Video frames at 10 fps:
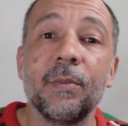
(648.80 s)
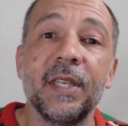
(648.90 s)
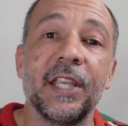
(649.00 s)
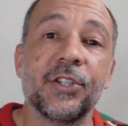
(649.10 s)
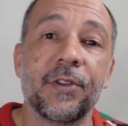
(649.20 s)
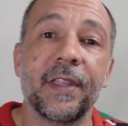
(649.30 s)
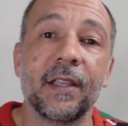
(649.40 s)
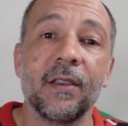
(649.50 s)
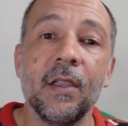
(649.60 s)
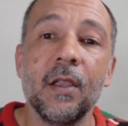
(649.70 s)
nature
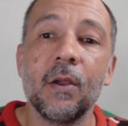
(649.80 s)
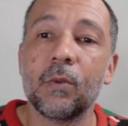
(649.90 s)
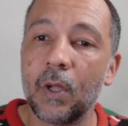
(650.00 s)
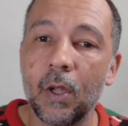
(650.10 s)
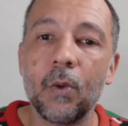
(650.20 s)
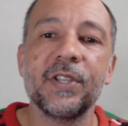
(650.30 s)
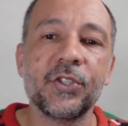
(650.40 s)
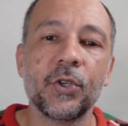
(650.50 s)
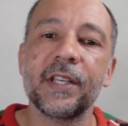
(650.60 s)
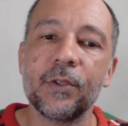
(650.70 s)
thing. We're always
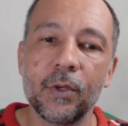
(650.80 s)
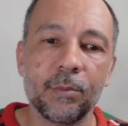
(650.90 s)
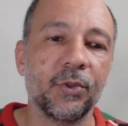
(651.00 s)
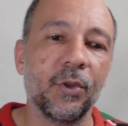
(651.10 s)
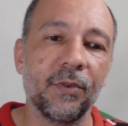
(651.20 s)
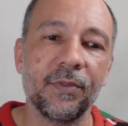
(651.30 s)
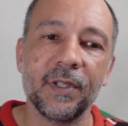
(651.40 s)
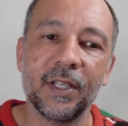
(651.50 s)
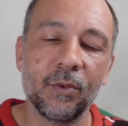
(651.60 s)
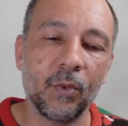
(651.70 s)
trying to improve,
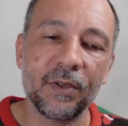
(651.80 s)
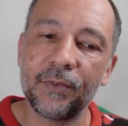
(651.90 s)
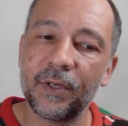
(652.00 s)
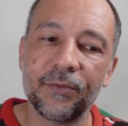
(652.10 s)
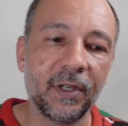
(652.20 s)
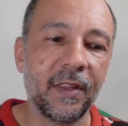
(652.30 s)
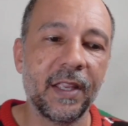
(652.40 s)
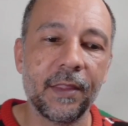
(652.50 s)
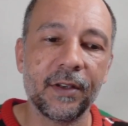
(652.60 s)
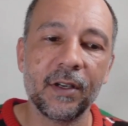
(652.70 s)
one foot in front of
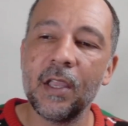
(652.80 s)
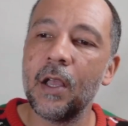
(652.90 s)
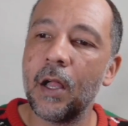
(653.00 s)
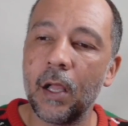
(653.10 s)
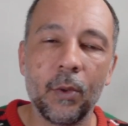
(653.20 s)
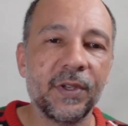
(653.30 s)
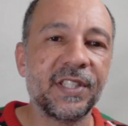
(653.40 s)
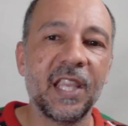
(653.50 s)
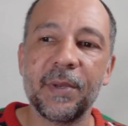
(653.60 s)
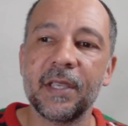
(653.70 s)
the other, always
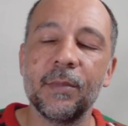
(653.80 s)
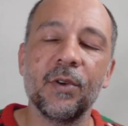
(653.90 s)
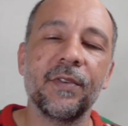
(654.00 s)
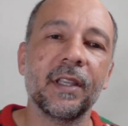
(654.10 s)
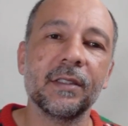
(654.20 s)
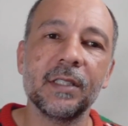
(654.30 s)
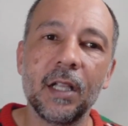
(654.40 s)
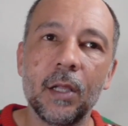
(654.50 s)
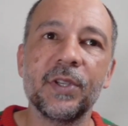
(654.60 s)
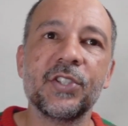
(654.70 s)
keeping it moving,
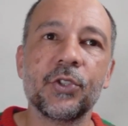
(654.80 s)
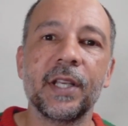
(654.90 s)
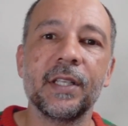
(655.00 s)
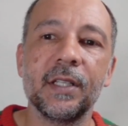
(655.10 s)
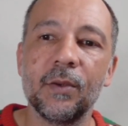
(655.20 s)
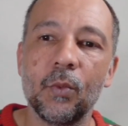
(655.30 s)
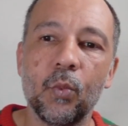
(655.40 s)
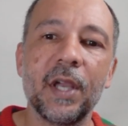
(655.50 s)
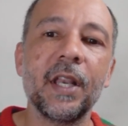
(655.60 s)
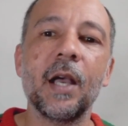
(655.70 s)
always trying to
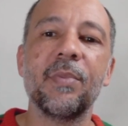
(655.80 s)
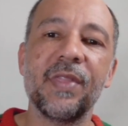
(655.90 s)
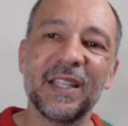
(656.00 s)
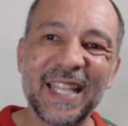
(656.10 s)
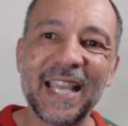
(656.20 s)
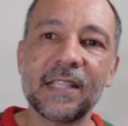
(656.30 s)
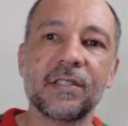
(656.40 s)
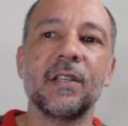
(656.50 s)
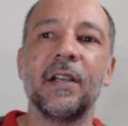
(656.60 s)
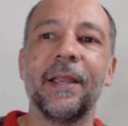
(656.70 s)
one-up the
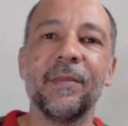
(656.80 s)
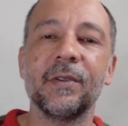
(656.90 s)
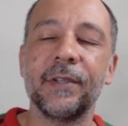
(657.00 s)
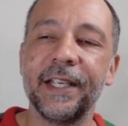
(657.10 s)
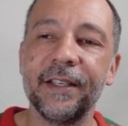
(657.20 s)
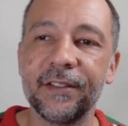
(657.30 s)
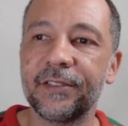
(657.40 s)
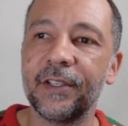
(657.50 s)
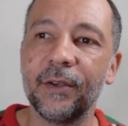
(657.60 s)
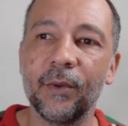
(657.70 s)
last time. Right.
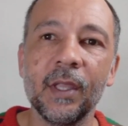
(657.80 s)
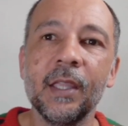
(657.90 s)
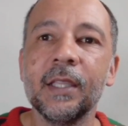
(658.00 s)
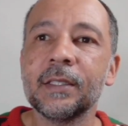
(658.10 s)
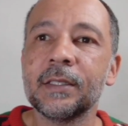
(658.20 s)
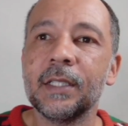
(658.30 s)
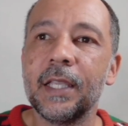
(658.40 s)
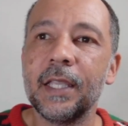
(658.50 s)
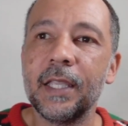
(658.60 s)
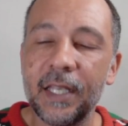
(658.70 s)
So
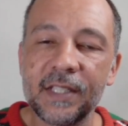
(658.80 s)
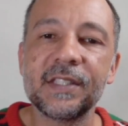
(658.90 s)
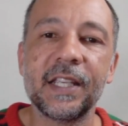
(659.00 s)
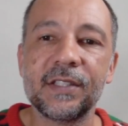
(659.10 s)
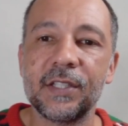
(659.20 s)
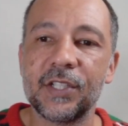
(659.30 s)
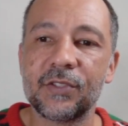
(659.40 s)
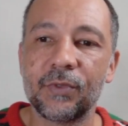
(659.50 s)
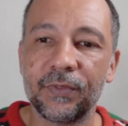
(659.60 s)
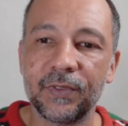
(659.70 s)
it is nice to
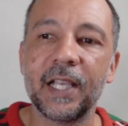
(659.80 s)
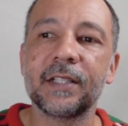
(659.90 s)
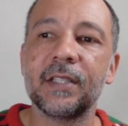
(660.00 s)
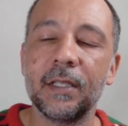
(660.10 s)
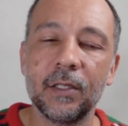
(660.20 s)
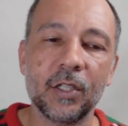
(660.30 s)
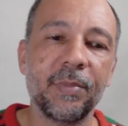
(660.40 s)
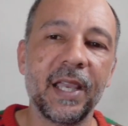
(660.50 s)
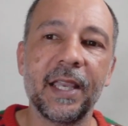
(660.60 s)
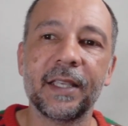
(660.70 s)
just reflect, look
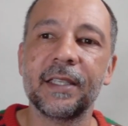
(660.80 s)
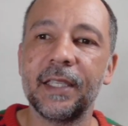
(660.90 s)
back,